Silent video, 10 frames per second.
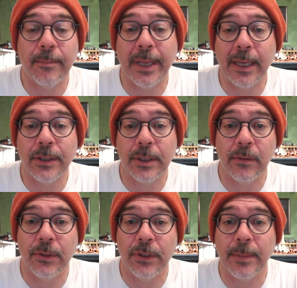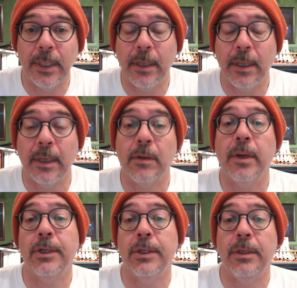Matt should do Jimmy and
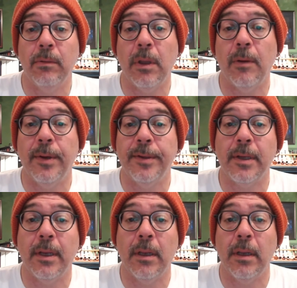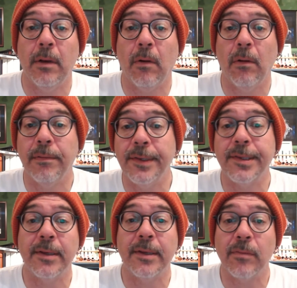Greg should do Lois, and all of these
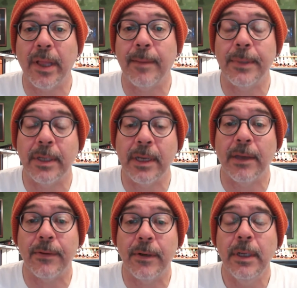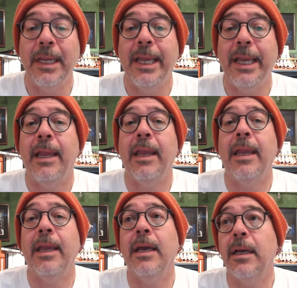things will happen together.
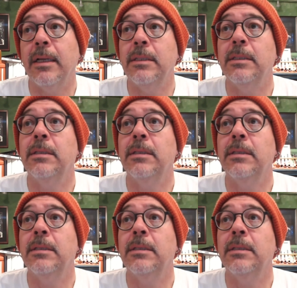And